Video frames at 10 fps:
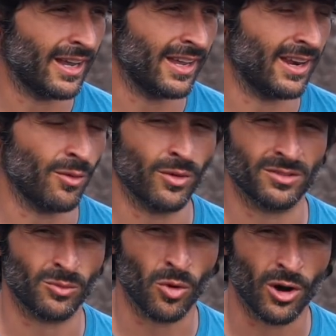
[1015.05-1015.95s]
and I
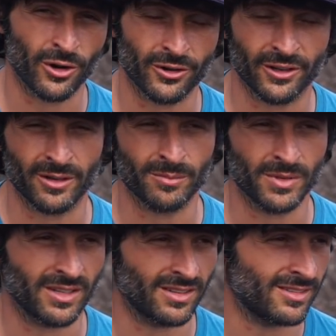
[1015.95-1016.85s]
wasn't watering them
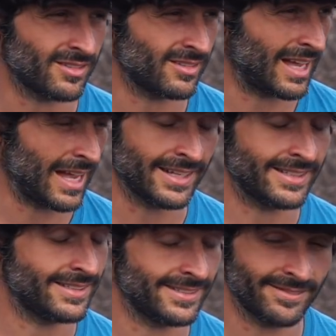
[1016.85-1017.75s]
because I
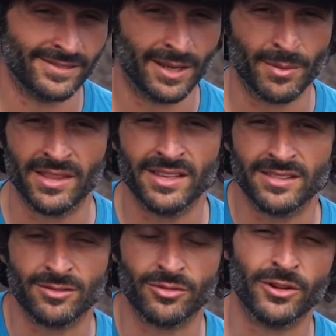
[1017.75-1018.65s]
mean, this
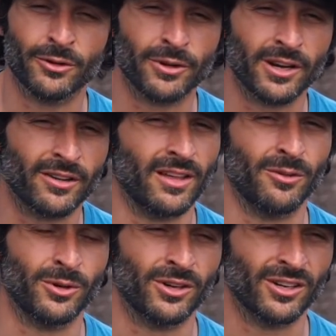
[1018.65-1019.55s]
is very rare that
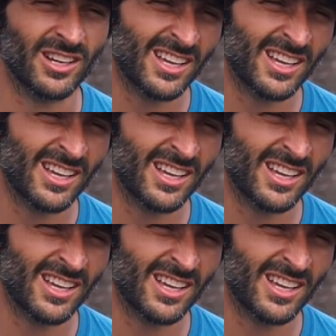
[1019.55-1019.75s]
we're